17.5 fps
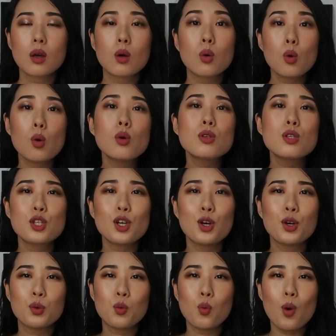
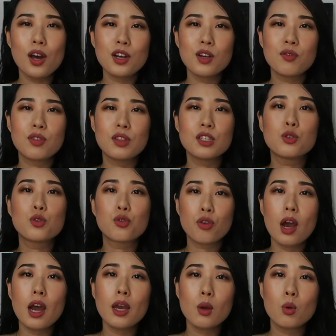Also, one of the
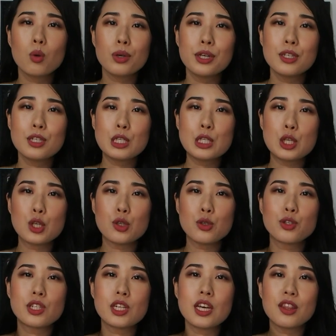dry oils
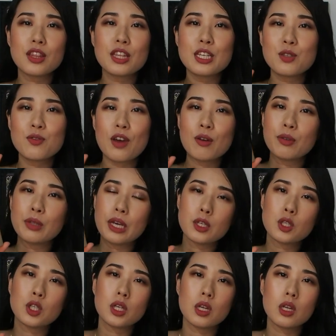used in this
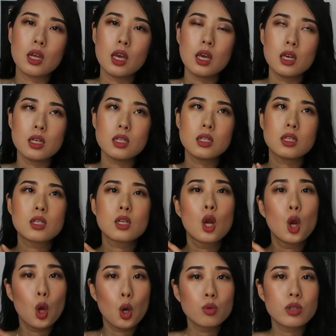foundation is
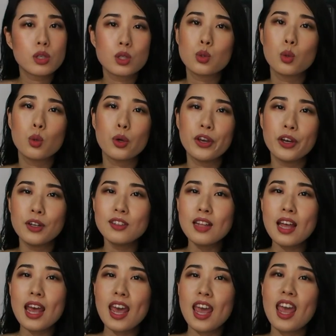lotus oil,